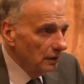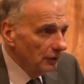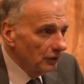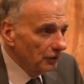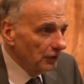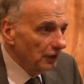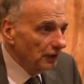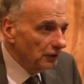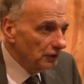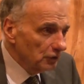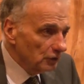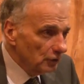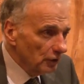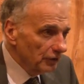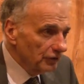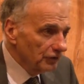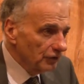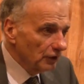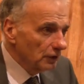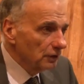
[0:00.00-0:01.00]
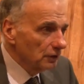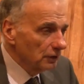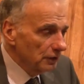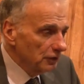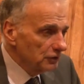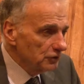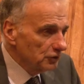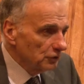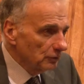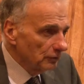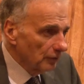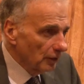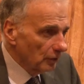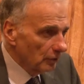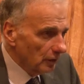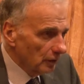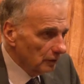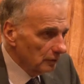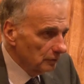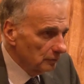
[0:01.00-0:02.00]
think you're a single issue
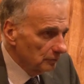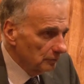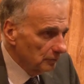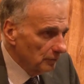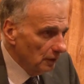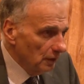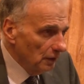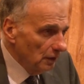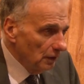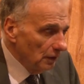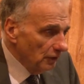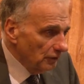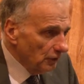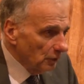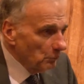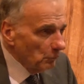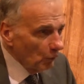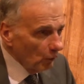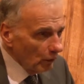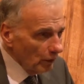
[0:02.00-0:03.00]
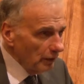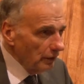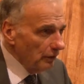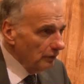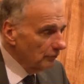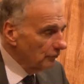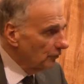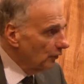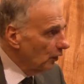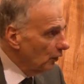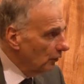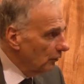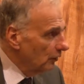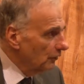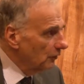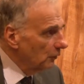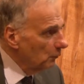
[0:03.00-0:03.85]
voter. The more vote,